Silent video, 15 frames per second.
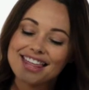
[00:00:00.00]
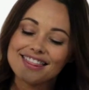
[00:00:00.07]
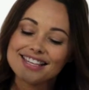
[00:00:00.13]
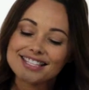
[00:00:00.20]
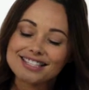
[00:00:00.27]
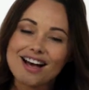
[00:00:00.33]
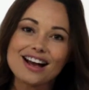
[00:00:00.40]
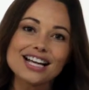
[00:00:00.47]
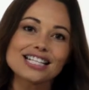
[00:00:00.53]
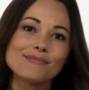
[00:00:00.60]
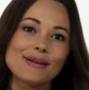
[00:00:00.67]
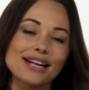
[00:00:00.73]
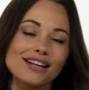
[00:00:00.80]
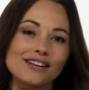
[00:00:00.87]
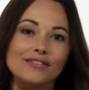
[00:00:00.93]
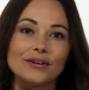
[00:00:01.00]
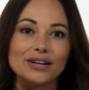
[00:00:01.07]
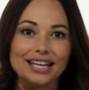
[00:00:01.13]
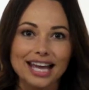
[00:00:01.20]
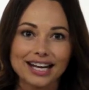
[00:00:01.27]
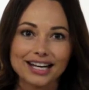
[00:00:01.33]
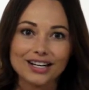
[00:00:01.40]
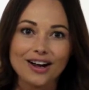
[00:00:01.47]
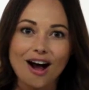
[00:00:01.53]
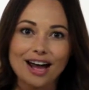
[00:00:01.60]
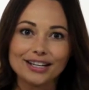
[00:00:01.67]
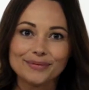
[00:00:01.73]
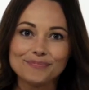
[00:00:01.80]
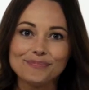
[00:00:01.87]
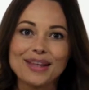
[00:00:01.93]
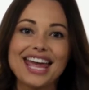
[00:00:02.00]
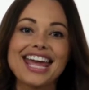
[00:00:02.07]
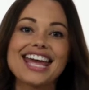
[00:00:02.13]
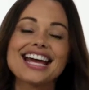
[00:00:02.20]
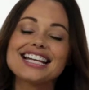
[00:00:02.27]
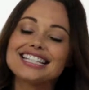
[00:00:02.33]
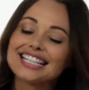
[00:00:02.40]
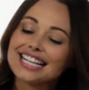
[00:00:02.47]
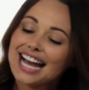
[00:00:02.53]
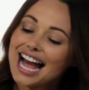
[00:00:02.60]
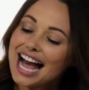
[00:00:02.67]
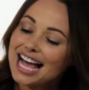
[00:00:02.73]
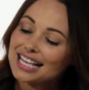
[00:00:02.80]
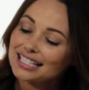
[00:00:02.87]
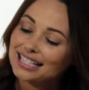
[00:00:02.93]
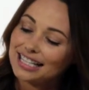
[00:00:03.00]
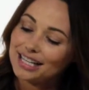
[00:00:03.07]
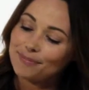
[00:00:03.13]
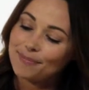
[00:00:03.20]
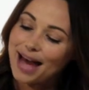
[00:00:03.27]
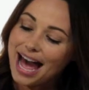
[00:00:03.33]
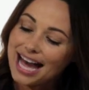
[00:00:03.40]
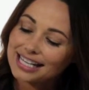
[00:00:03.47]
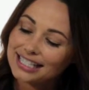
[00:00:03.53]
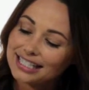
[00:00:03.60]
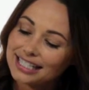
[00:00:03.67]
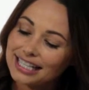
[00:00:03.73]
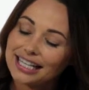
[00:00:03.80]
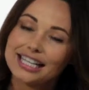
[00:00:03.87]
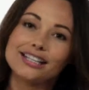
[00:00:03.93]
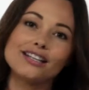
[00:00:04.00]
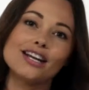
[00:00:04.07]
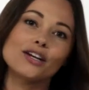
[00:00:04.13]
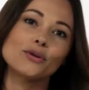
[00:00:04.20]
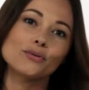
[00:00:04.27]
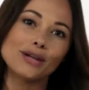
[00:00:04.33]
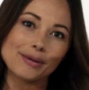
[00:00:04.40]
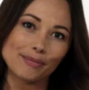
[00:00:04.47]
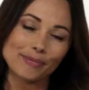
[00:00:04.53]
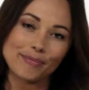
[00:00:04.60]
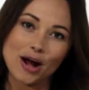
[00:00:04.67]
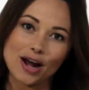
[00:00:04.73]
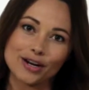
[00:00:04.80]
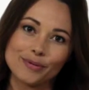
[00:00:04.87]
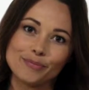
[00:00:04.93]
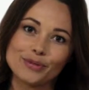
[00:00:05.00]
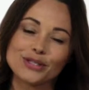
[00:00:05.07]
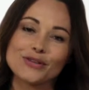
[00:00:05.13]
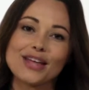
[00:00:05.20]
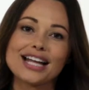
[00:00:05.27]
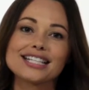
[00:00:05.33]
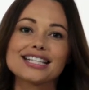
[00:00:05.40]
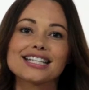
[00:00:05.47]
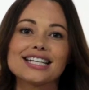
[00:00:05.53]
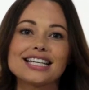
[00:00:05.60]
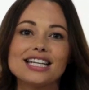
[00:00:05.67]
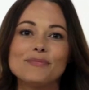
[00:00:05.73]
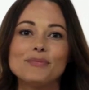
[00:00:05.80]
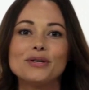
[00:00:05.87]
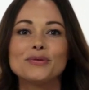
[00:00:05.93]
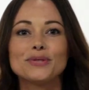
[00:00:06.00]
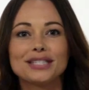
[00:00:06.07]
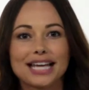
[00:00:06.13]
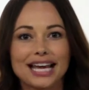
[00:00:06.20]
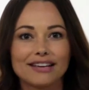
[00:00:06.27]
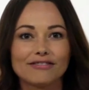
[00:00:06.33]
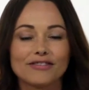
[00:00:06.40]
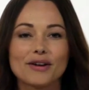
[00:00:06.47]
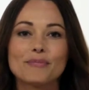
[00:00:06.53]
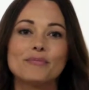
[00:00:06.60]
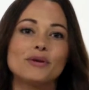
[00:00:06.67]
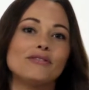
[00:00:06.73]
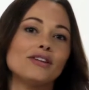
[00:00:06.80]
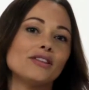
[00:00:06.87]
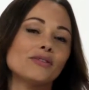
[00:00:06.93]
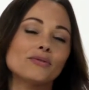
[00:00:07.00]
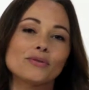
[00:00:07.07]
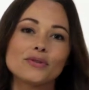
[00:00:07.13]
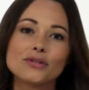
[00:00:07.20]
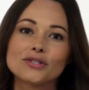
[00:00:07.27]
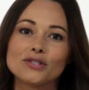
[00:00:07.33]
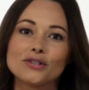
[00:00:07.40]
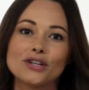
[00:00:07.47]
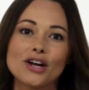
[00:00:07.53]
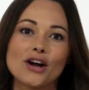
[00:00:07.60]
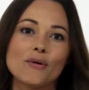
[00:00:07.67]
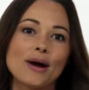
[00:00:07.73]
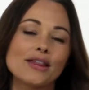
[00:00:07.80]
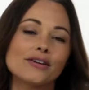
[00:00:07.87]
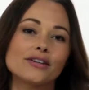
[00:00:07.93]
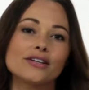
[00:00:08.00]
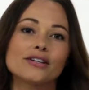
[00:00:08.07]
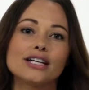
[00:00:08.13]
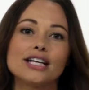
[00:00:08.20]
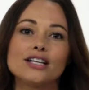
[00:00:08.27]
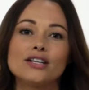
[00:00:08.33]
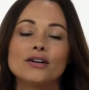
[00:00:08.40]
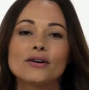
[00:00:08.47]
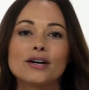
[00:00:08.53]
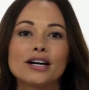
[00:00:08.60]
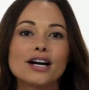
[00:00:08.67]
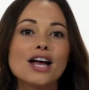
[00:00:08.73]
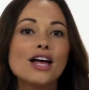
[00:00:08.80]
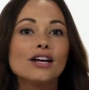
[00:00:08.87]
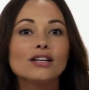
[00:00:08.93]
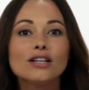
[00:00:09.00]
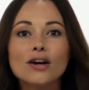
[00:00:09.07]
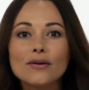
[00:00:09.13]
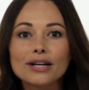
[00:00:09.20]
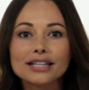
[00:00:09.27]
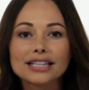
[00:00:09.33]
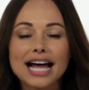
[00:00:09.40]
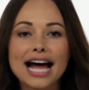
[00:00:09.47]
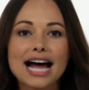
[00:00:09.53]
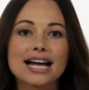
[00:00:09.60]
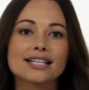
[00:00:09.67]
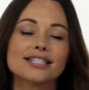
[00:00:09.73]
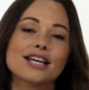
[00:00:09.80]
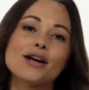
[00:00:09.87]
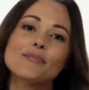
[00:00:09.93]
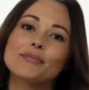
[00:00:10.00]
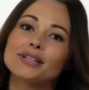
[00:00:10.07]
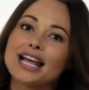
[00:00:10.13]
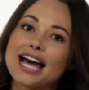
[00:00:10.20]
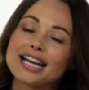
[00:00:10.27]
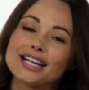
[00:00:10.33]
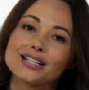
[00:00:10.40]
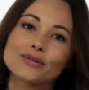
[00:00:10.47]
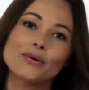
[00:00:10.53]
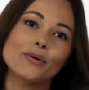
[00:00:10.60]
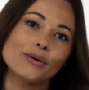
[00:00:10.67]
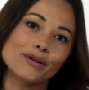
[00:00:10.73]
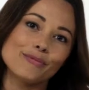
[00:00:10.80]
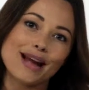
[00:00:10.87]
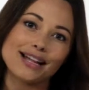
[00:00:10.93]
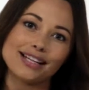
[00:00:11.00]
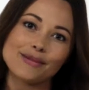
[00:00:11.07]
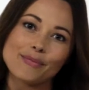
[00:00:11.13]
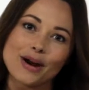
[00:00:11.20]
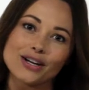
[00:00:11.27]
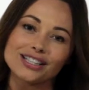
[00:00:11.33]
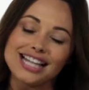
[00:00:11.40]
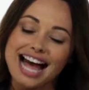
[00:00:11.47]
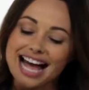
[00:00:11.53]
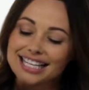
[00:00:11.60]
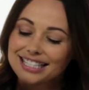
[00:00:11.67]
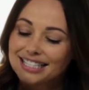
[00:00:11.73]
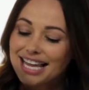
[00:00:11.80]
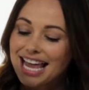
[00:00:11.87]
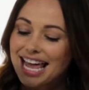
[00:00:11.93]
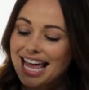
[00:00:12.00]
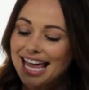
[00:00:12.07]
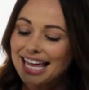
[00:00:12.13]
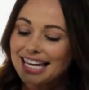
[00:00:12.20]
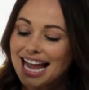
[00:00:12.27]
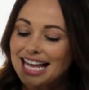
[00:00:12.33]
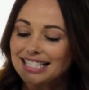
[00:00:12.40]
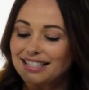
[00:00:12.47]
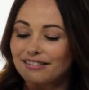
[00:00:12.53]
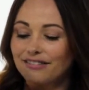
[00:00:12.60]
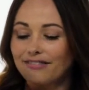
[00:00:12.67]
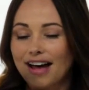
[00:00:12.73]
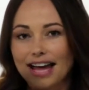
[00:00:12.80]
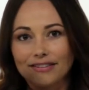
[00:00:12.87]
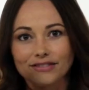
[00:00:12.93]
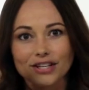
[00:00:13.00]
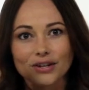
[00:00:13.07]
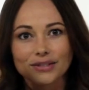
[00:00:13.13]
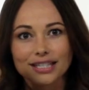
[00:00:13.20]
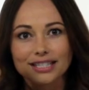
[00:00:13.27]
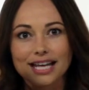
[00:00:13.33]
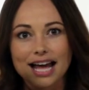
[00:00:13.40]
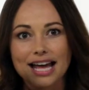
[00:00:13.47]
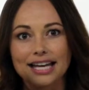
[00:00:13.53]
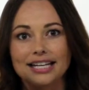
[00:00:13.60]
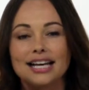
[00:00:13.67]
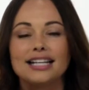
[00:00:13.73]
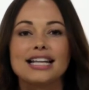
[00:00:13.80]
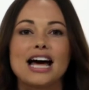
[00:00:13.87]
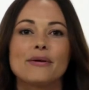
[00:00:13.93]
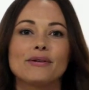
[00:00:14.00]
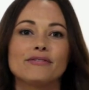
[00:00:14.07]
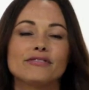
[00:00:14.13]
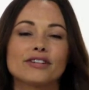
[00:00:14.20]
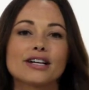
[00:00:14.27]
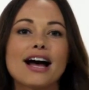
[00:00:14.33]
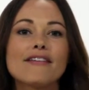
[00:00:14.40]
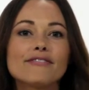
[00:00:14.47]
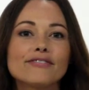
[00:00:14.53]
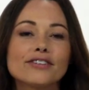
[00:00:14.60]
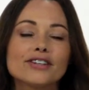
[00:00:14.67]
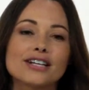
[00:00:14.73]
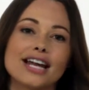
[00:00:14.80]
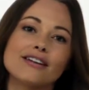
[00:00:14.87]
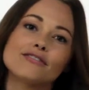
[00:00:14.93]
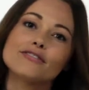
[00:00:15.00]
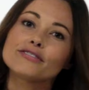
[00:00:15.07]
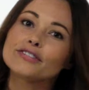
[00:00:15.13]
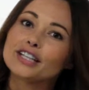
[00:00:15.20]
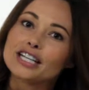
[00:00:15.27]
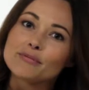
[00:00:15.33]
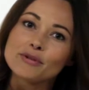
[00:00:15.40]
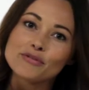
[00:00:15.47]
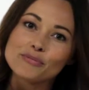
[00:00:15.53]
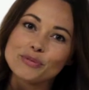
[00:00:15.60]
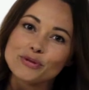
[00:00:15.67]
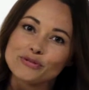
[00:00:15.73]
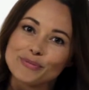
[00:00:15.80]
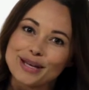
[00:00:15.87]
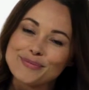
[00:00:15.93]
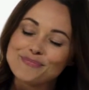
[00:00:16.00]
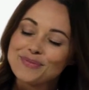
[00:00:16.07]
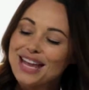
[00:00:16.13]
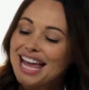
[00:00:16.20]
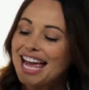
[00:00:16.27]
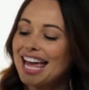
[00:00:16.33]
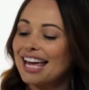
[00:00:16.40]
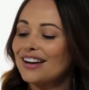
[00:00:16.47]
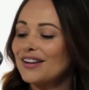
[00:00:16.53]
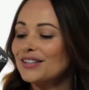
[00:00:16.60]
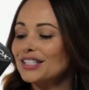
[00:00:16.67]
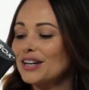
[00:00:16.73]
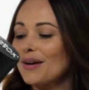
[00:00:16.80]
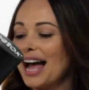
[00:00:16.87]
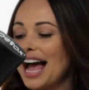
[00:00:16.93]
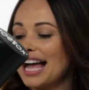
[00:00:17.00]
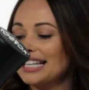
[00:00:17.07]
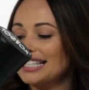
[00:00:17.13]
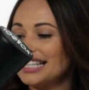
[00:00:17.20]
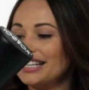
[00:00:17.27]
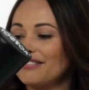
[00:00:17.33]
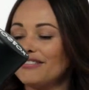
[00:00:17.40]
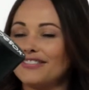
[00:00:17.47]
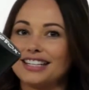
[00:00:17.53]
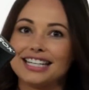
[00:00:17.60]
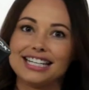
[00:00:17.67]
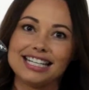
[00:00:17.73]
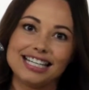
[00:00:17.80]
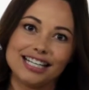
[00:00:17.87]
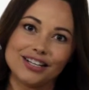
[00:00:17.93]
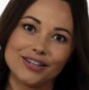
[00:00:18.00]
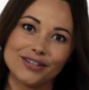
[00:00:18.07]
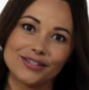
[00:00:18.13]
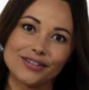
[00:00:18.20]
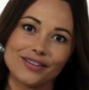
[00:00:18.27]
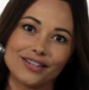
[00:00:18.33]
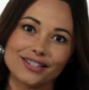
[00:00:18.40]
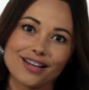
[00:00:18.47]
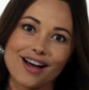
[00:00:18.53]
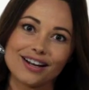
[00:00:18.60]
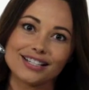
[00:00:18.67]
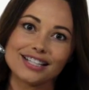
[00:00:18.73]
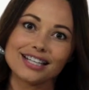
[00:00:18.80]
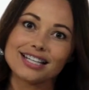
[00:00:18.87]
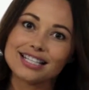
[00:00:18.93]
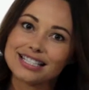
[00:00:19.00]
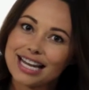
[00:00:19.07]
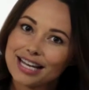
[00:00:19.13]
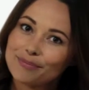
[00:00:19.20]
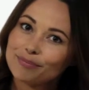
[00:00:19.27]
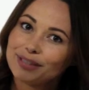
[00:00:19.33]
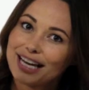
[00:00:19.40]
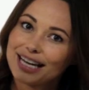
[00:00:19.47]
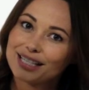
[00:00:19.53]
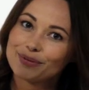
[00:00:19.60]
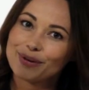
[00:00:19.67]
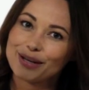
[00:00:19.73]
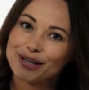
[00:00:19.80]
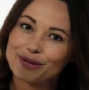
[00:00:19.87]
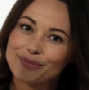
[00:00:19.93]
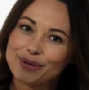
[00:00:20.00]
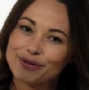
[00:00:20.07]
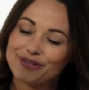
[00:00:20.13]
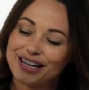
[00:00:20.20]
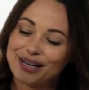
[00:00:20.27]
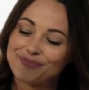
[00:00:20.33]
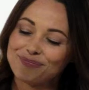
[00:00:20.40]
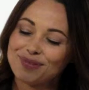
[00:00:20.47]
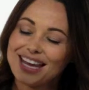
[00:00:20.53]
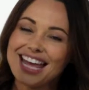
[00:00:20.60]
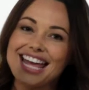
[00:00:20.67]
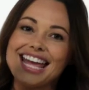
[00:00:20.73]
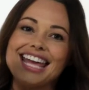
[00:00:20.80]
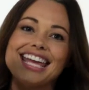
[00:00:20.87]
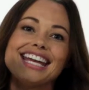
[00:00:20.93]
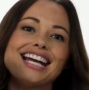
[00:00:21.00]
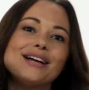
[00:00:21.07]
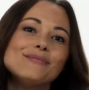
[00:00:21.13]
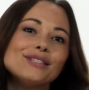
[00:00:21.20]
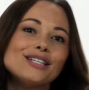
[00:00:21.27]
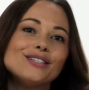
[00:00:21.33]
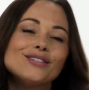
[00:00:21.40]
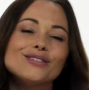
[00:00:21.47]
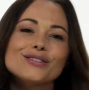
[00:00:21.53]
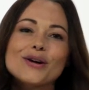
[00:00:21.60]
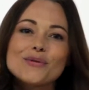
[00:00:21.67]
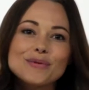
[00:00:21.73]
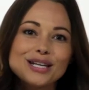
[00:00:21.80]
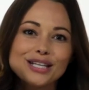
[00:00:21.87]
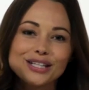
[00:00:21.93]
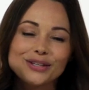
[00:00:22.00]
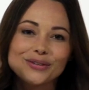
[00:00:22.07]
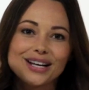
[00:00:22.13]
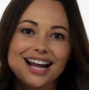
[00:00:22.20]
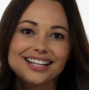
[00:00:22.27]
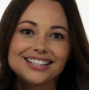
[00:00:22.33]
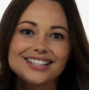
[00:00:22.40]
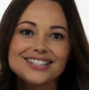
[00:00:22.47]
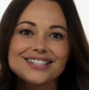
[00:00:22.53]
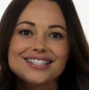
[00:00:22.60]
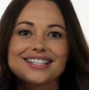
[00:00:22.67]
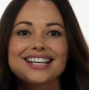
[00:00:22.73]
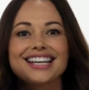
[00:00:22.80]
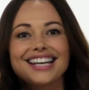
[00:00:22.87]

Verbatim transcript: The sock is made out of organic cotton and it has the patented grip bottom, so that's going to keep you safe moving through the studio, whether you're in your yoga class, Pilates, or ballet barre class. It has the five-toe design, allowing for comfort and freedom of movement. It also has the fitted heel, so the sock is gonna stay in place while you're moving. It comes in so many cute colors.